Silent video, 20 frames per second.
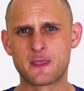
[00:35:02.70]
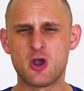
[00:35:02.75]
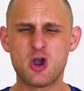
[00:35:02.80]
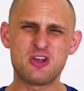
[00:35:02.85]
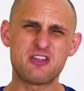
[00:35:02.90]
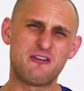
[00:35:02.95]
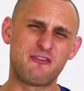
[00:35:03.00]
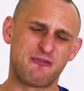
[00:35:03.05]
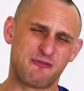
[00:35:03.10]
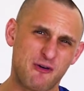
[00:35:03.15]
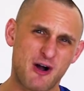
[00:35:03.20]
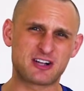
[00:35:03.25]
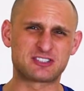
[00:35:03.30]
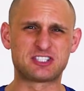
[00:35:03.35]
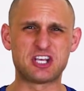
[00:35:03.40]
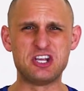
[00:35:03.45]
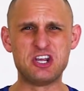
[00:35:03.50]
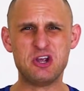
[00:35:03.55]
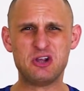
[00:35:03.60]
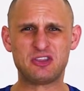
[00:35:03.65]
Who the
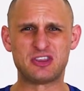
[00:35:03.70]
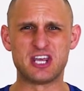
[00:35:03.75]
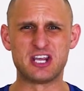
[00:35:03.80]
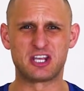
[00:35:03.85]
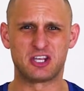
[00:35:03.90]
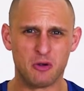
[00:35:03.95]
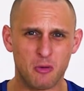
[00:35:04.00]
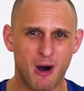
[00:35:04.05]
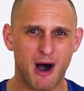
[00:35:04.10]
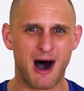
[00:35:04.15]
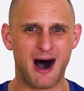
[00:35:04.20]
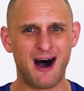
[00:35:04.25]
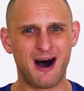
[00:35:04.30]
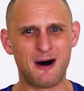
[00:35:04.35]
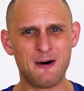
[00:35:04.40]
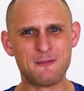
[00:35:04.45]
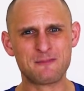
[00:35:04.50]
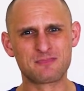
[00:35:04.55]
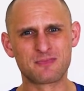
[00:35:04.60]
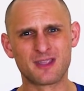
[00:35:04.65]
fuck do you think you
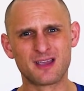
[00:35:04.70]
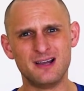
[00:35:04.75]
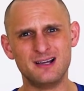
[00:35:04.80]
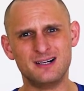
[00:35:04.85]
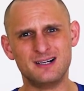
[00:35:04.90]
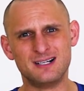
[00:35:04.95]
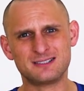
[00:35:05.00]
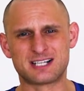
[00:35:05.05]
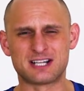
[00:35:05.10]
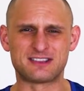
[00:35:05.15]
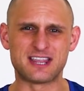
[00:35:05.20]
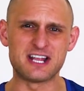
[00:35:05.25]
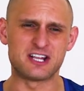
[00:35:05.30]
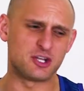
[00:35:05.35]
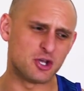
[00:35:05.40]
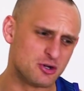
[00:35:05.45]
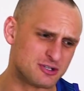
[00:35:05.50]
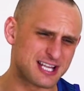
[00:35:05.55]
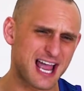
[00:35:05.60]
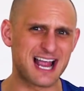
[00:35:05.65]
are? To
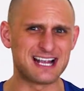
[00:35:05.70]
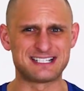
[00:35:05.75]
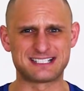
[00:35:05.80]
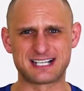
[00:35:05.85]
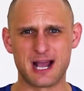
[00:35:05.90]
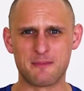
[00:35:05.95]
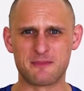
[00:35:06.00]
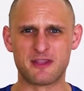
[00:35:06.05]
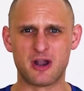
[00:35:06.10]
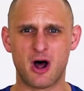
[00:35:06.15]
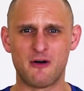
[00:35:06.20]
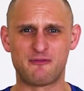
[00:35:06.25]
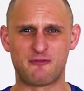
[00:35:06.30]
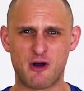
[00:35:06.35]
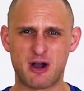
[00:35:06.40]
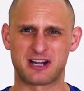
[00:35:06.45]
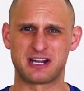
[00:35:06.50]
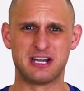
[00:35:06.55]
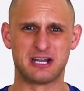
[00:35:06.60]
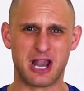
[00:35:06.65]
think you take something that I
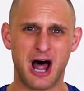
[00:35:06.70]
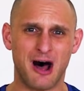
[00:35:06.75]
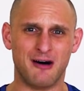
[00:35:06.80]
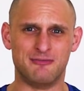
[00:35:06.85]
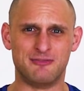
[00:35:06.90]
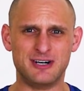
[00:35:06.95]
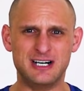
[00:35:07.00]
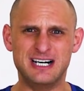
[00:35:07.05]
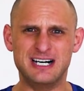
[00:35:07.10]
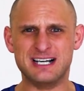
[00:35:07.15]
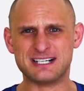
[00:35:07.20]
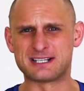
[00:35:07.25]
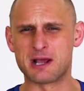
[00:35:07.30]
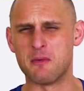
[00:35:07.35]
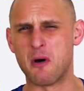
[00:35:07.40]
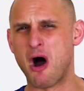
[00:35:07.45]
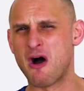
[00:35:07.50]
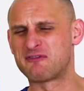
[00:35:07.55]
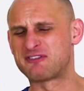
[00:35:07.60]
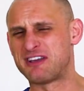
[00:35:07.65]
fucking love,
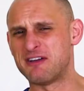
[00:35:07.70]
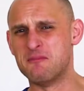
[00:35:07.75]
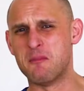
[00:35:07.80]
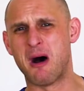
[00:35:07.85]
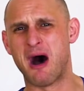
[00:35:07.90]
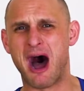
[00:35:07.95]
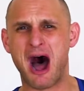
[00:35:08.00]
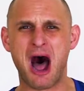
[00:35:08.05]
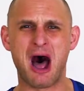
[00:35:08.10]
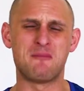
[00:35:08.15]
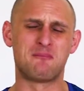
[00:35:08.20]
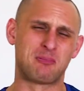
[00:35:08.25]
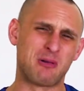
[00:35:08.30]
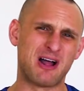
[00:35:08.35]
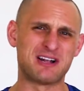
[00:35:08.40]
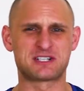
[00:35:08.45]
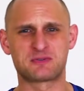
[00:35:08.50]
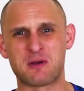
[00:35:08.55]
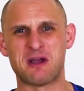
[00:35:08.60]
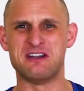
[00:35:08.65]
something I've given my heart,
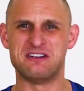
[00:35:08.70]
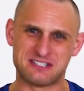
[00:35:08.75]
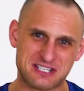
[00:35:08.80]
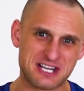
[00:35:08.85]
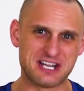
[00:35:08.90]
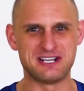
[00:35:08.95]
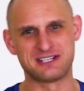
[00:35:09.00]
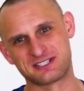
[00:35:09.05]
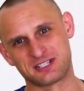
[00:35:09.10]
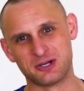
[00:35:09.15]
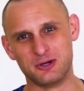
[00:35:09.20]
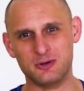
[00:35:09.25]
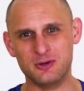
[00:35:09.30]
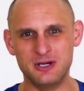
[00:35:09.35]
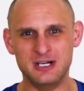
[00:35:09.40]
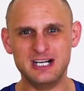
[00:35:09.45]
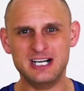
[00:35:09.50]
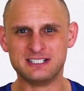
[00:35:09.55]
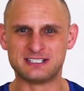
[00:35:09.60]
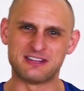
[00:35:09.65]
blood, sweat and tears
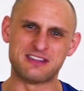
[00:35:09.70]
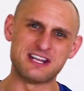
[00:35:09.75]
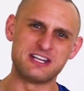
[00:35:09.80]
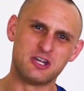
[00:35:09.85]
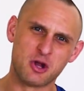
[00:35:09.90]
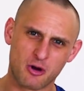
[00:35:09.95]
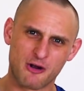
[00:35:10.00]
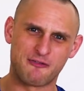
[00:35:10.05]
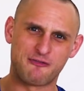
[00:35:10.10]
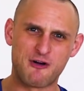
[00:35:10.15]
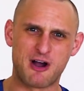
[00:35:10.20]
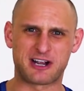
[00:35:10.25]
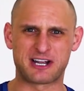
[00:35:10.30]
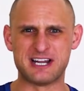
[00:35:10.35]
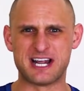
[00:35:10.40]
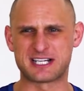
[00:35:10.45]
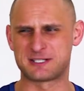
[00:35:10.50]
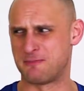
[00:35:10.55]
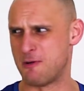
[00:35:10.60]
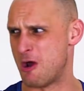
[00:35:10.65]
to, to think you're a
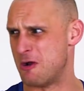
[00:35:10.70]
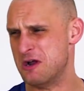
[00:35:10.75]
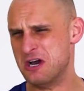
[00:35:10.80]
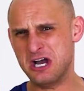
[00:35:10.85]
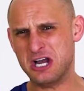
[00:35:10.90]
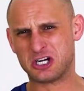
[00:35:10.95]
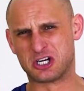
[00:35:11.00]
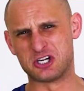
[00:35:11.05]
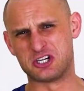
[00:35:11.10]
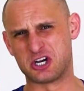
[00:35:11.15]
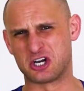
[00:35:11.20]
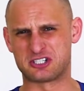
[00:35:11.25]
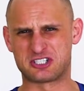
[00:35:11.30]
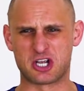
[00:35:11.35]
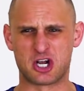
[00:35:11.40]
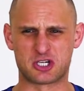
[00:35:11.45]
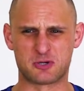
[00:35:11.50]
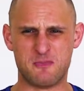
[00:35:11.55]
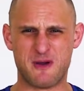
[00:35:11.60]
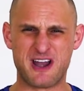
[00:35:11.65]
fucking expert because you got
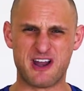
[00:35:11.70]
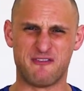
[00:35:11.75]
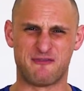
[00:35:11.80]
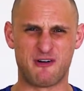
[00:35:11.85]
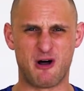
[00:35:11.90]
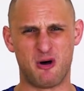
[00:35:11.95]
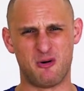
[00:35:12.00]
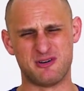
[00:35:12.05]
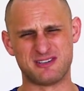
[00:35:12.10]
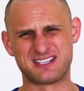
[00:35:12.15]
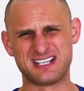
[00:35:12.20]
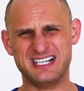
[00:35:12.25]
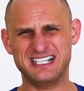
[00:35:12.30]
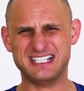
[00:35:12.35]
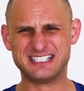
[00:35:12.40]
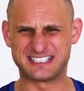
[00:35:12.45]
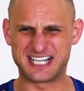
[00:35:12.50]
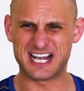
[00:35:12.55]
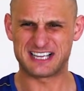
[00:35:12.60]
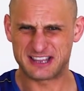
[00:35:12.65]
social media followers.
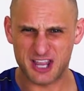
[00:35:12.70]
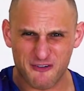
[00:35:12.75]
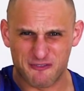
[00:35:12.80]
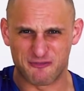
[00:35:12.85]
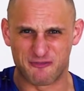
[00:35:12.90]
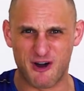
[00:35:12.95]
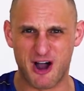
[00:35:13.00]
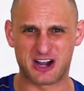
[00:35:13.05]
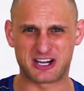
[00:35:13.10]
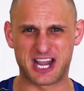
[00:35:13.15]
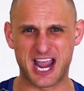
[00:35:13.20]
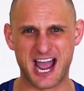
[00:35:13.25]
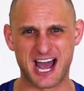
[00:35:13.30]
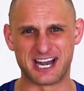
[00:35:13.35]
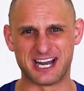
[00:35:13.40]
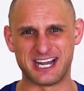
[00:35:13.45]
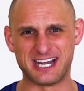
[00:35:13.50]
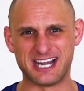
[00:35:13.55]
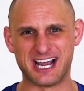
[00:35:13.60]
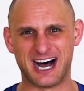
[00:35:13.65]
Get the fuck
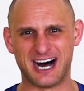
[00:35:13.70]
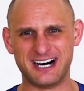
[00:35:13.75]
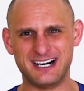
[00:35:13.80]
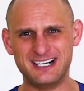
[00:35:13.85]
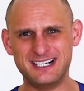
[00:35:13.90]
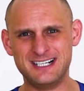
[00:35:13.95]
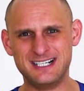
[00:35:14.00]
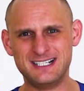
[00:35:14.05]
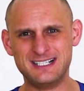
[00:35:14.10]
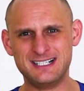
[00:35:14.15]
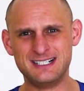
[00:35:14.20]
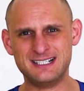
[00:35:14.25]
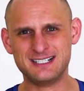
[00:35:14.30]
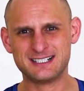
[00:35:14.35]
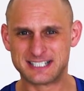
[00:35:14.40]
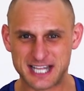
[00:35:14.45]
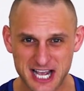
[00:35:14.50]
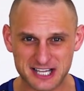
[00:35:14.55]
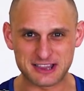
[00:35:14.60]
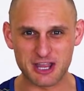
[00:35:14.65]
out of here.
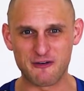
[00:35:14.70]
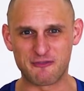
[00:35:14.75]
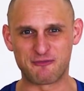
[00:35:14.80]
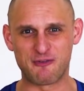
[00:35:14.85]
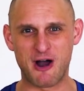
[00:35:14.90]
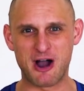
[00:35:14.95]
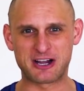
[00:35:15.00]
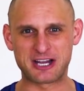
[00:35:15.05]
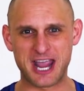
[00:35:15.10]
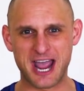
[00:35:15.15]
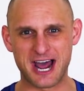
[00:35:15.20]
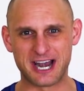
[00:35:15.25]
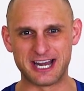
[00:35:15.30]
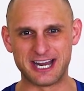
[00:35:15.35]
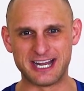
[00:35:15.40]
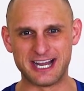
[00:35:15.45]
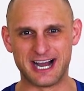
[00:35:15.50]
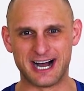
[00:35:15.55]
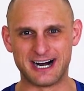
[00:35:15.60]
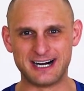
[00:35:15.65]
Get the fuck out
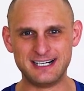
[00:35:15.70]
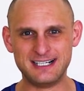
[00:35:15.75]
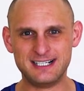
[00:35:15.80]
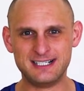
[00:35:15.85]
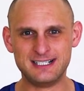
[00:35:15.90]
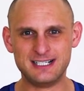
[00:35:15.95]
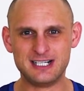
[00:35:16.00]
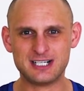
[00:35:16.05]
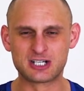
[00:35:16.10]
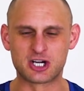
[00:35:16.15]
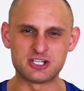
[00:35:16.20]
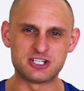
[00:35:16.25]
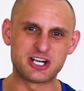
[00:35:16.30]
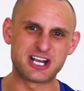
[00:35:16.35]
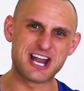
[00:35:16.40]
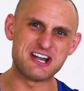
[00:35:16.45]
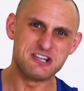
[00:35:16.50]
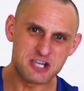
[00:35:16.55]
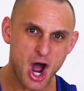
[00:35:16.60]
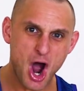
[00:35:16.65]
of here. Because you
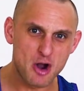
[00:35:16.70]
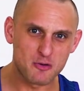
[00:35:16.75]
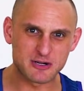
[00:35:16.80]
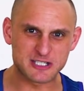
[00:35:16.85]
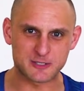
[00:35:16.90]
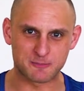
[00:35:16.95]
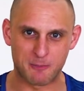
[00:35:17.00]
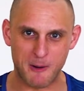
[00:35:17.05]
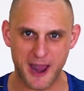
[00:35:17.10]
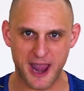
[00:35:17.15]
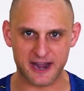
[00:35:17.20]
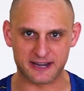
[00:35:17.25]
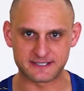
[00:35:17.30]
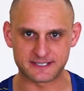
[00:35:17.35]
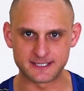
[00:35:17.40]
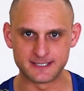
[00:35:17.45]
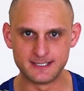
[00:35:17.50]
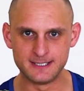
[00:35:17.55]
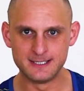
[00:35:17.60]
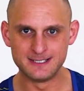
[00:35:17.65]
get no
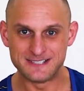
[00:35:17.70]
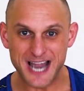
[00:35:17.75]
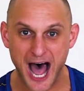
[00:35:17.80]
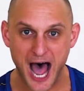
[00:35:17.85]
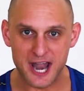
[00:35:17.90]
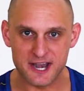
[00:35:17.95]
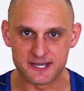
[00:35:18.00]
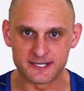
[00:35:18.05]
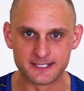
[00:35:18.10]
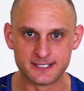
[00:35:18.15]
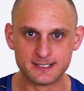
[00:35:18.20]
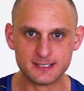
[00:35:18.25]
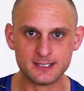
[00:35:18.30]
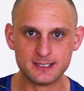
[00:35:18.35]
respect. None.